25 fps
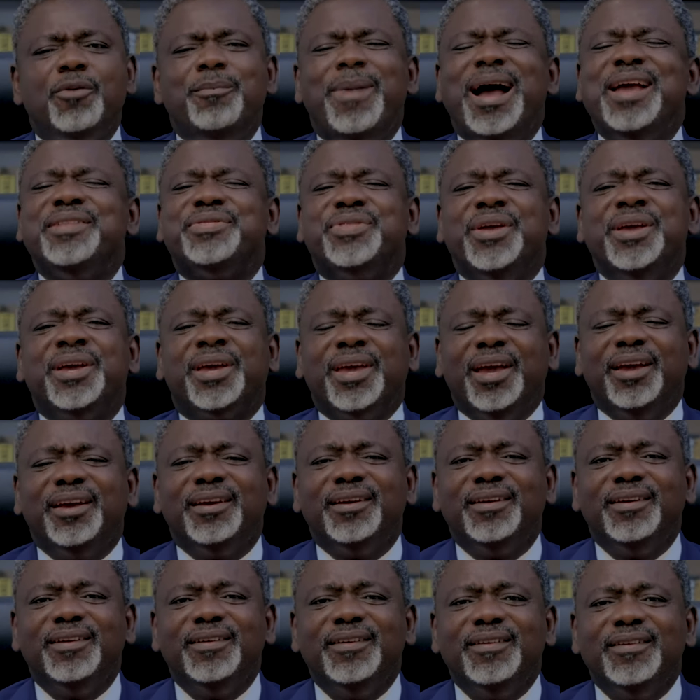So my
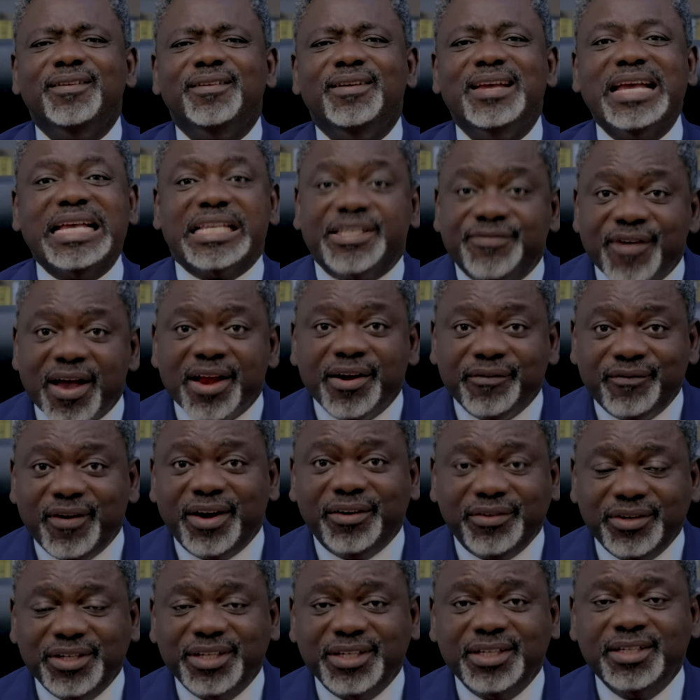thinking is very,
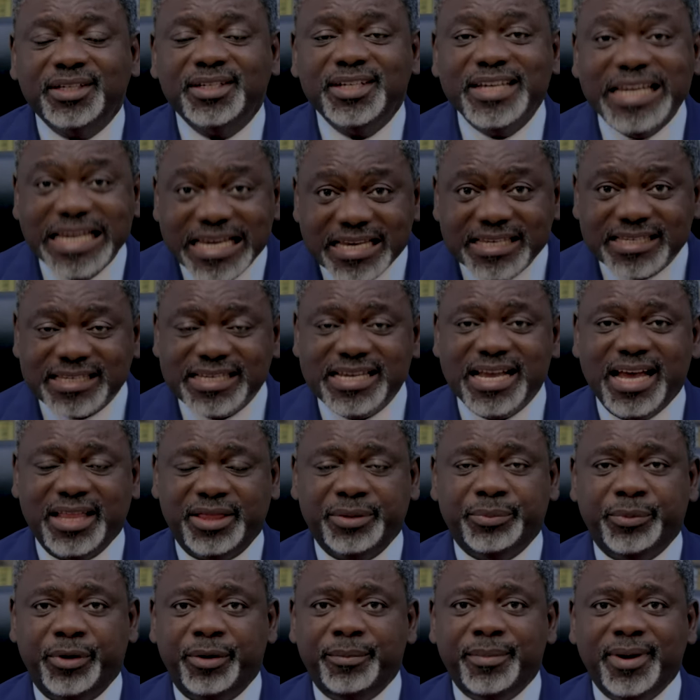very easy
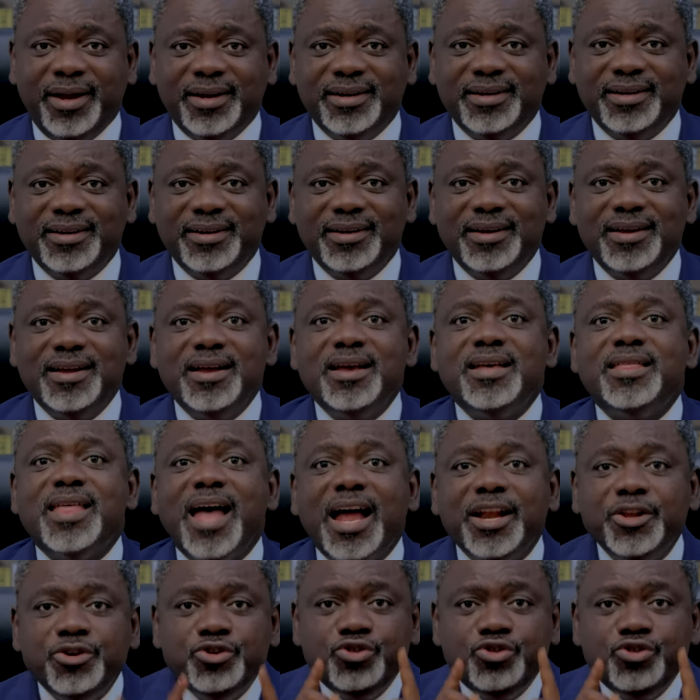at the moment, that